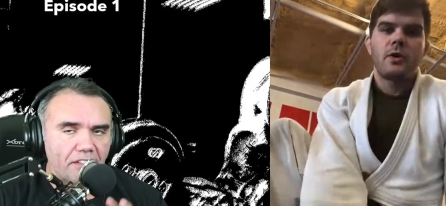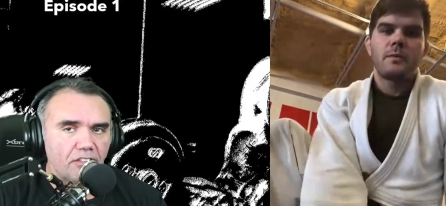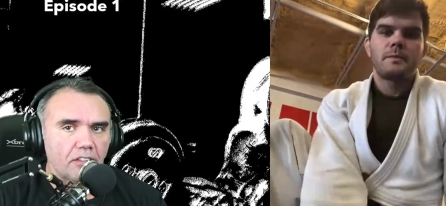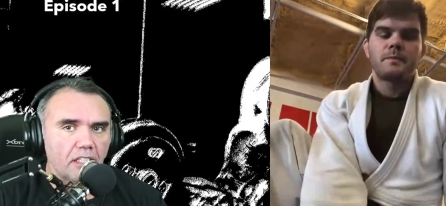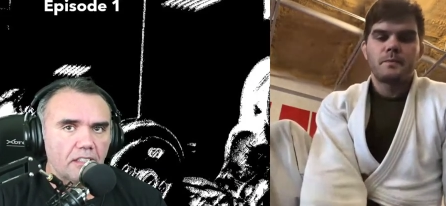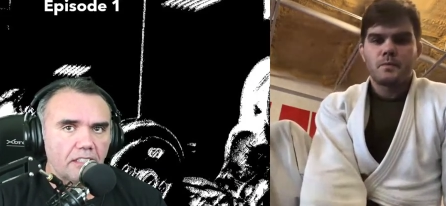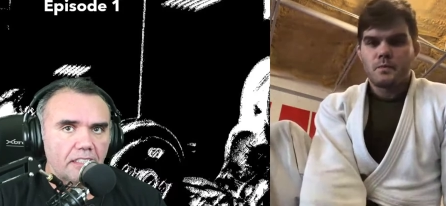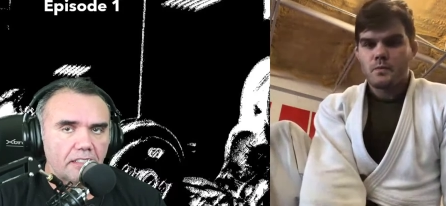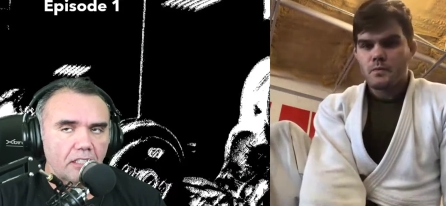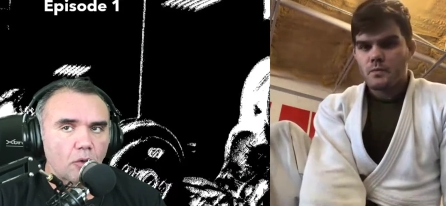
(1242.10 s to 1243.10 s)
Speaker 1: the, the
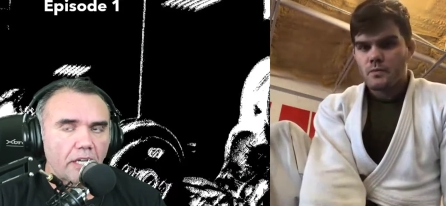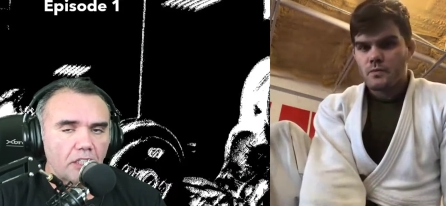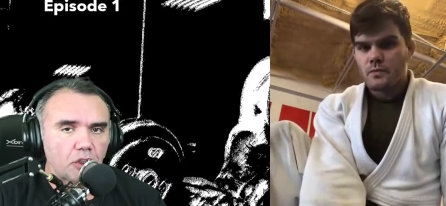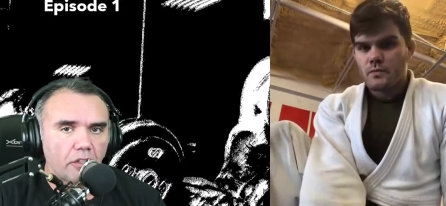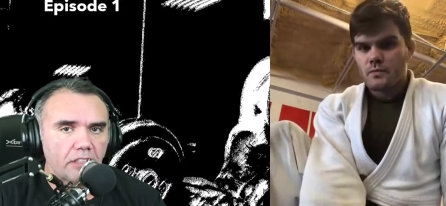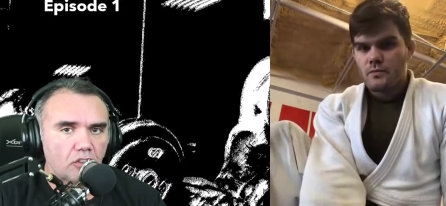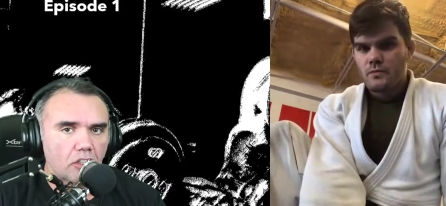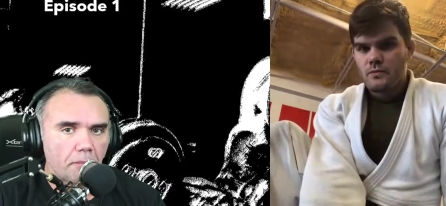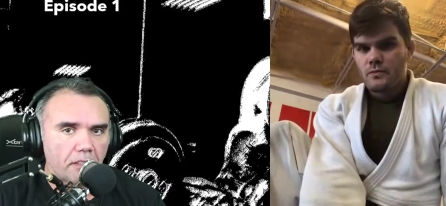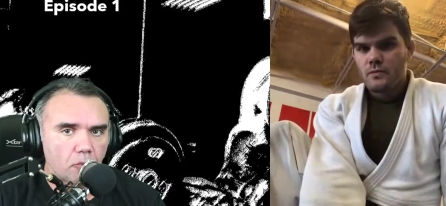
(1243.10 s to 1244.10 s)
the location of the
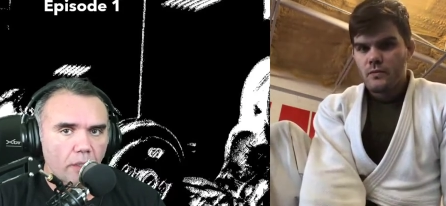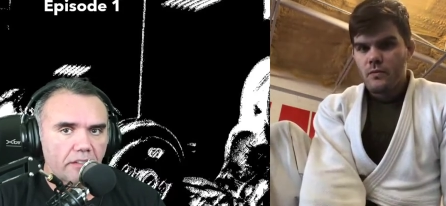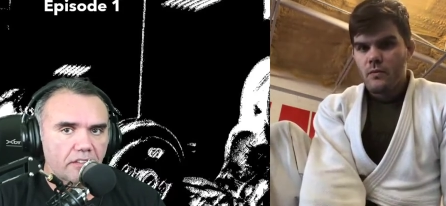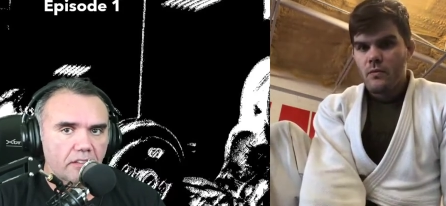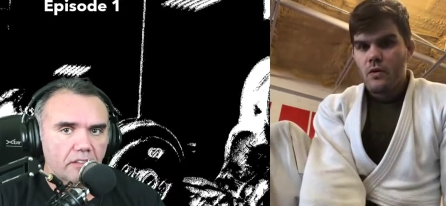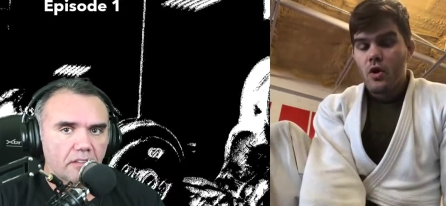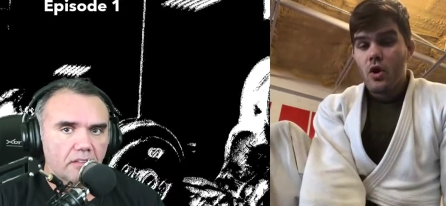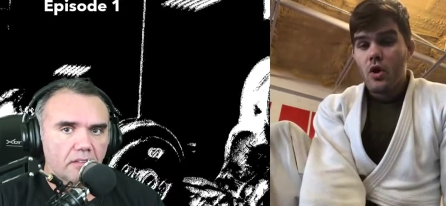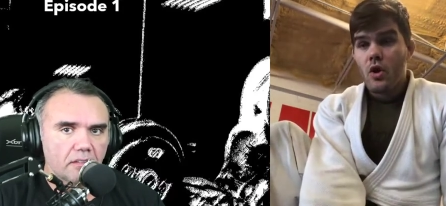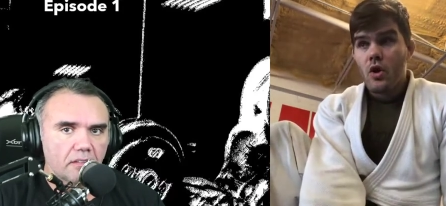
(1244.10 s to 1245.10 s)
tournament, where is it?
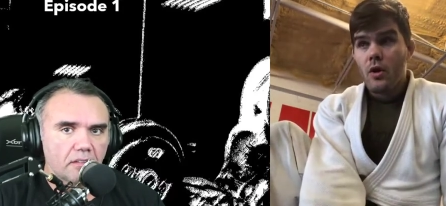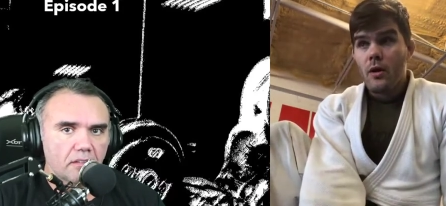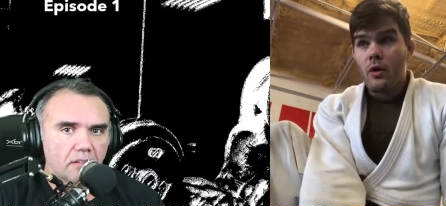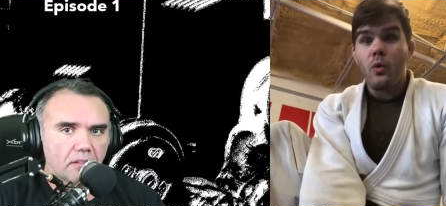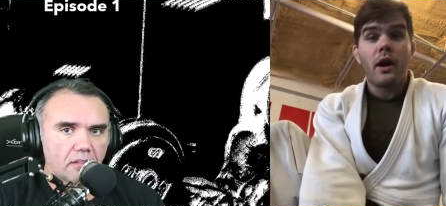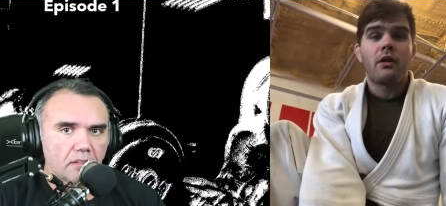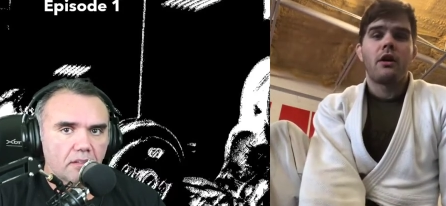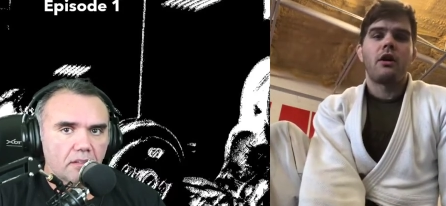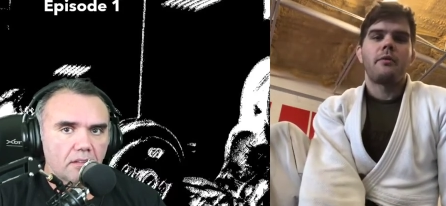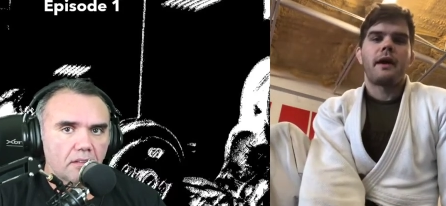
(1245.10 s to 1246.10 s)

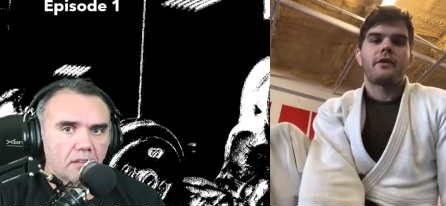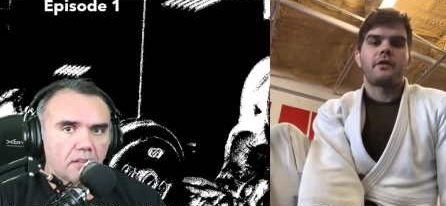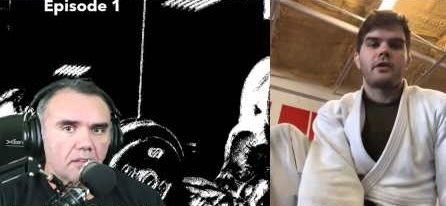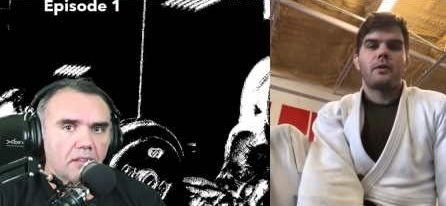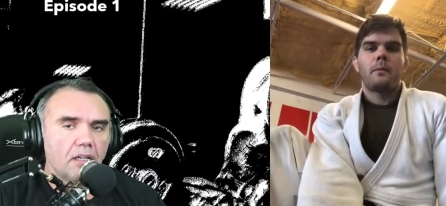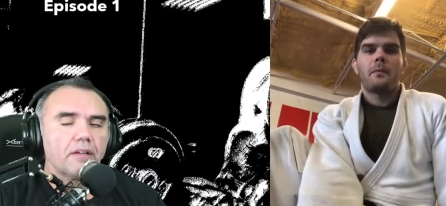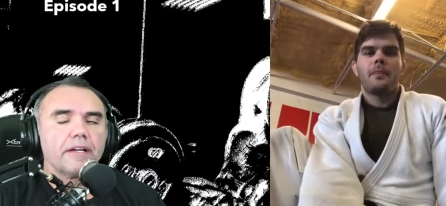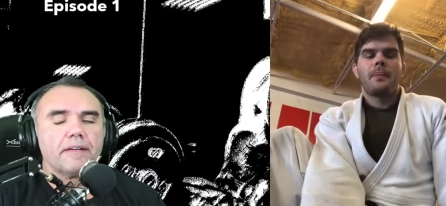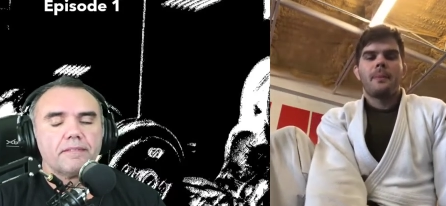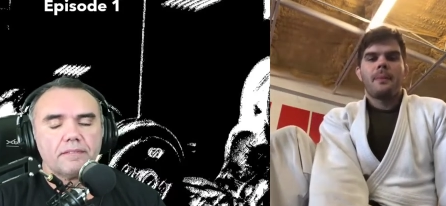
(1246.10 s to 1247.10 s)
Speaker 2: Guadalajara, Mexico.
Speaker 1: Ah, okay.
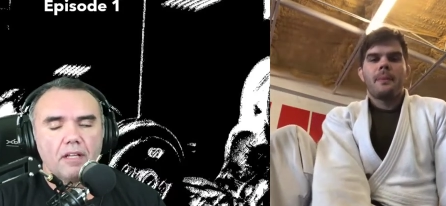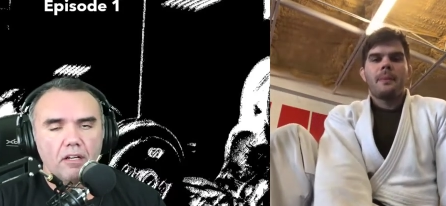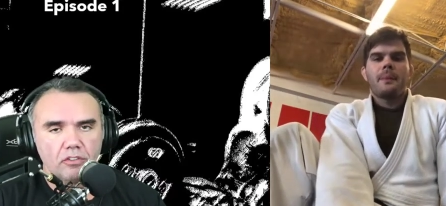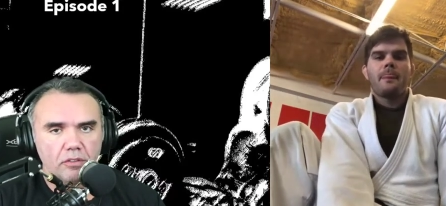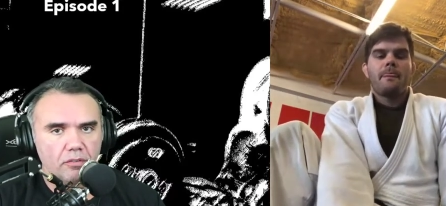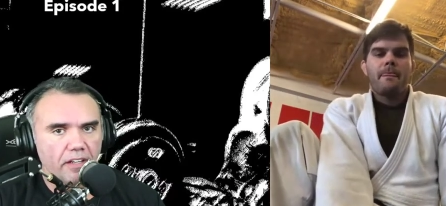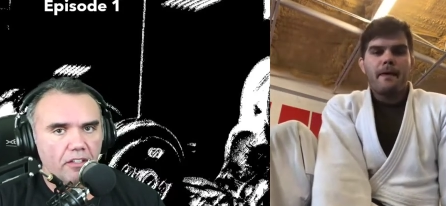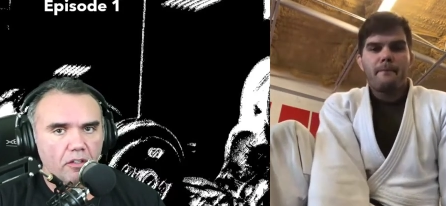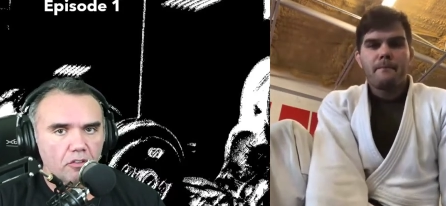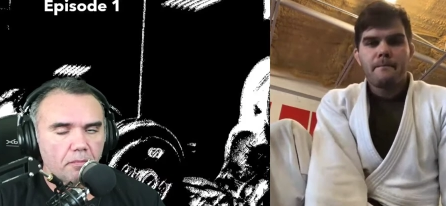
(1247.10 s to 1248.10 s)
Oh, so it's very
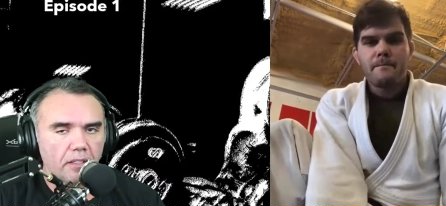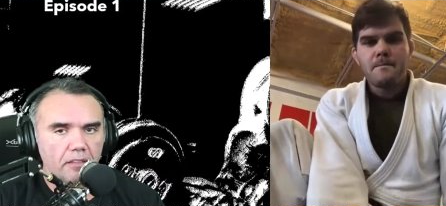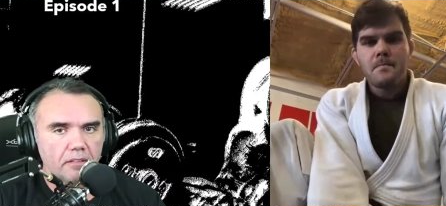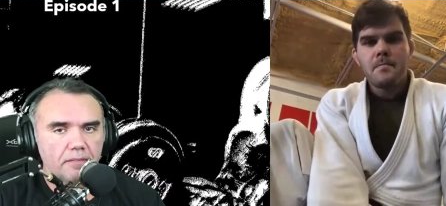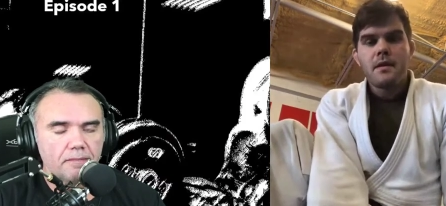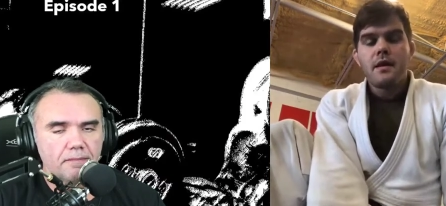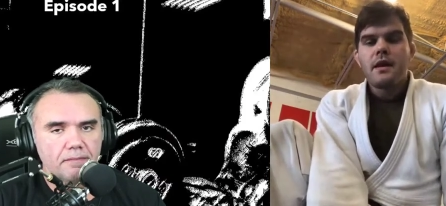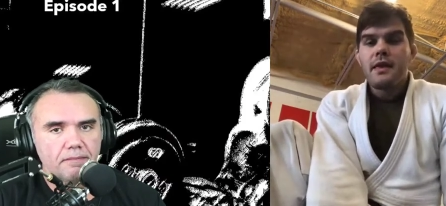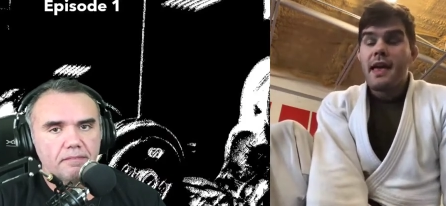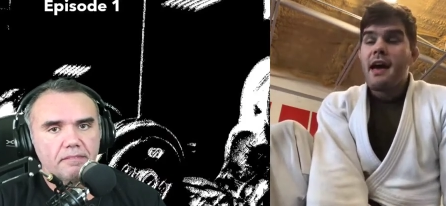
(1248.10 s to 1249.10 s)
close by.
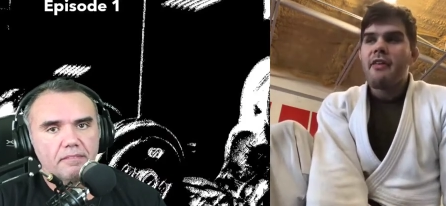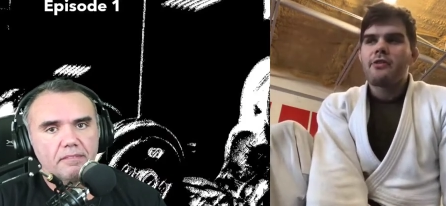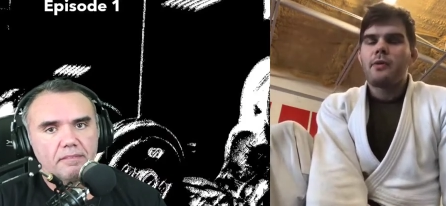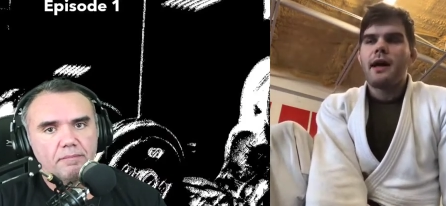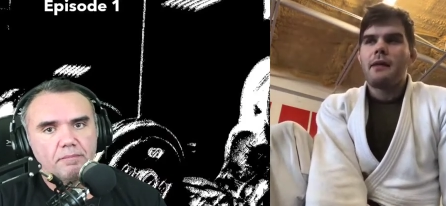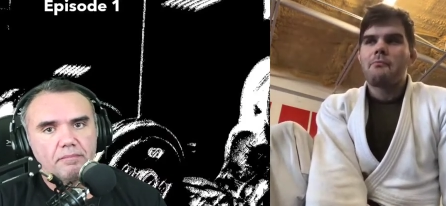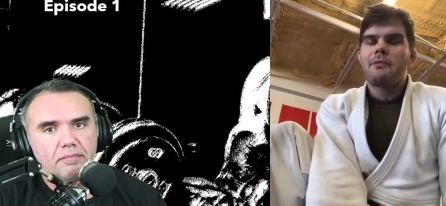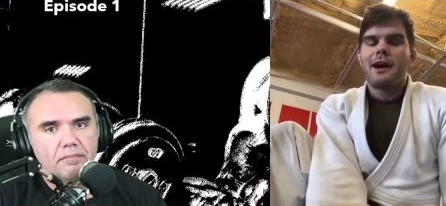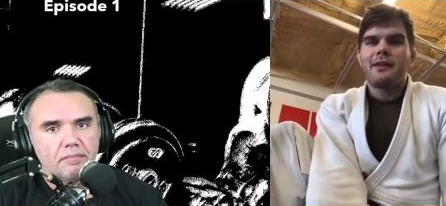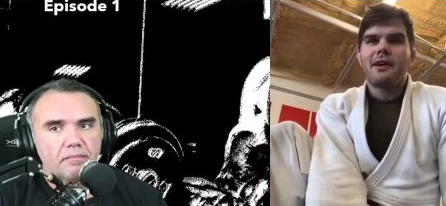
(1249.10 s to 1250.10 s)
Speaker 2: Yeah, that's why I'm
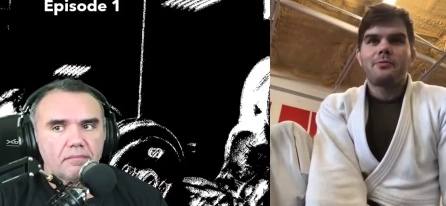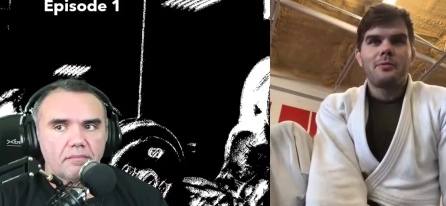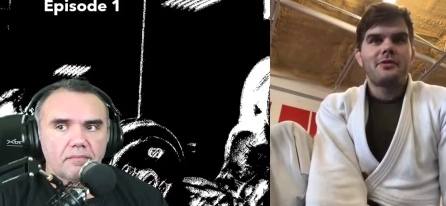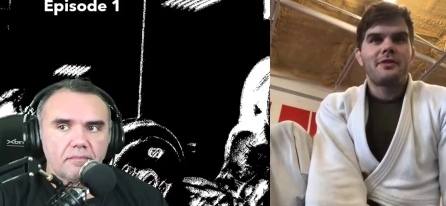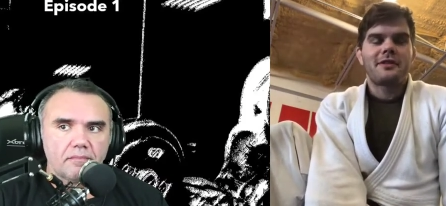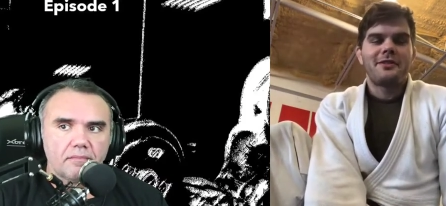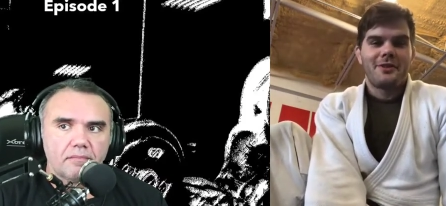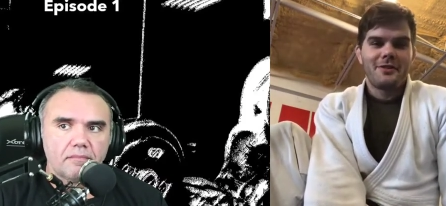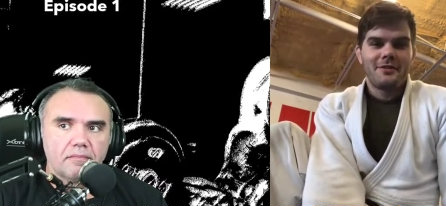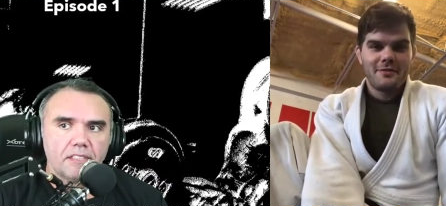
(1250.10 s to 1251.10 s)
kind of optimistic. You know.
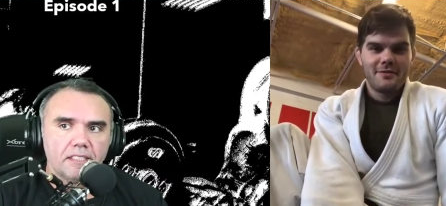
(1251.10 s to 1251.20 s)
Speaker 1: Yeah.